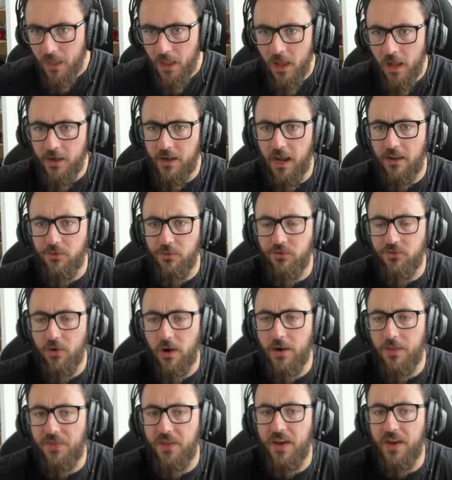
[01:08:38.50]
Okay, so he's trying
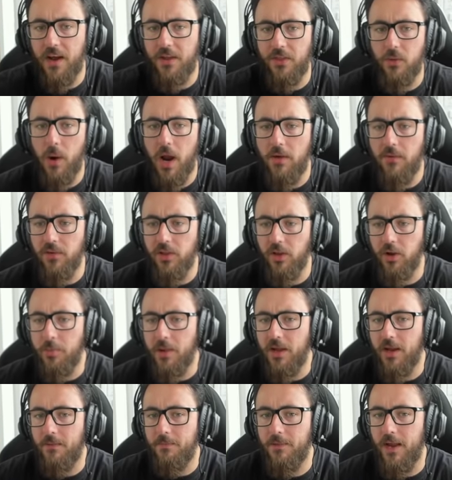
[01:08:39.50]
to thin out the wave a little
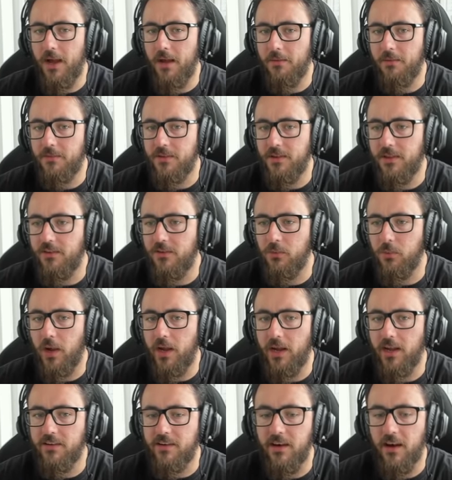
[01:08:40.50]
bit. Yeah, so this is where
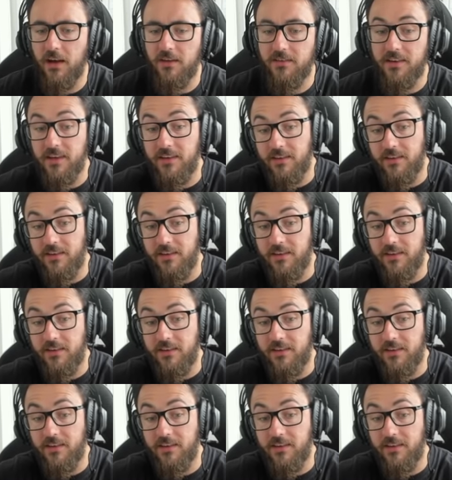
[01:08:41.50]
it gets nasty.